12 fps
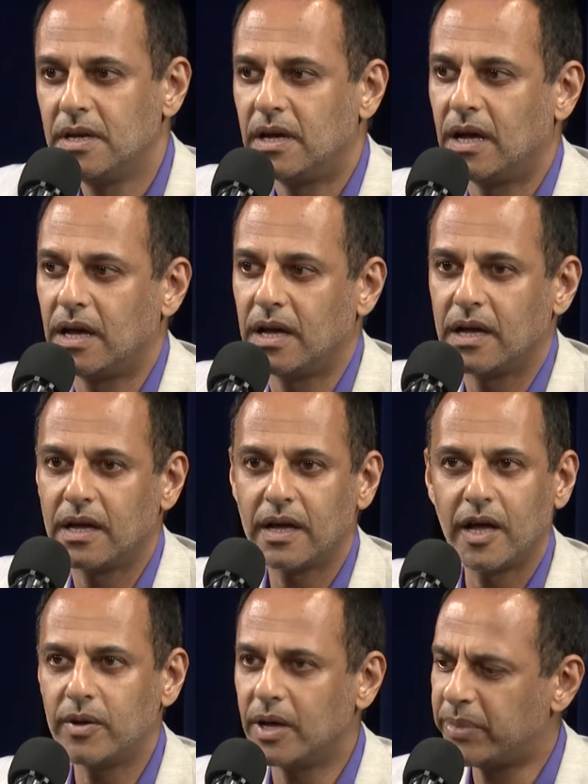
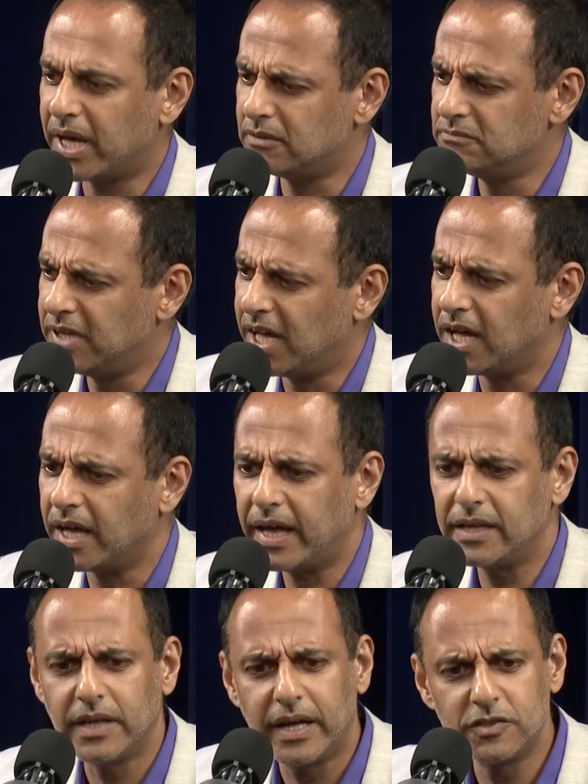about
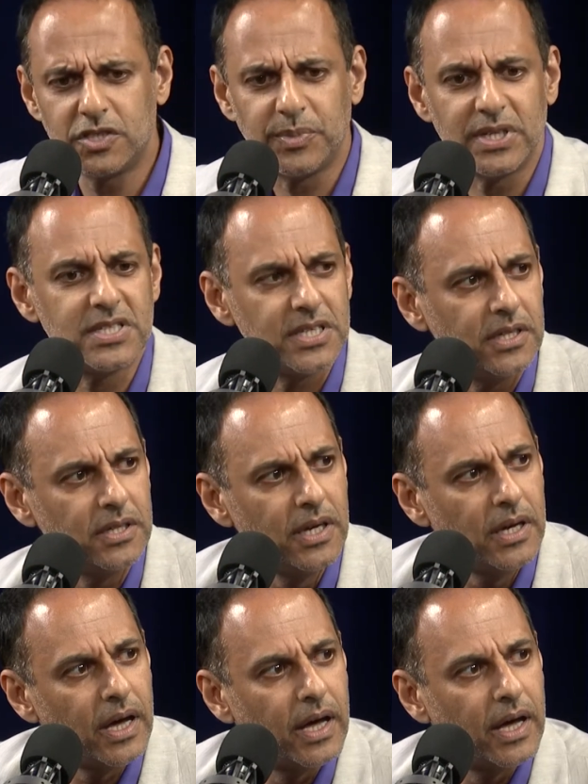LGBT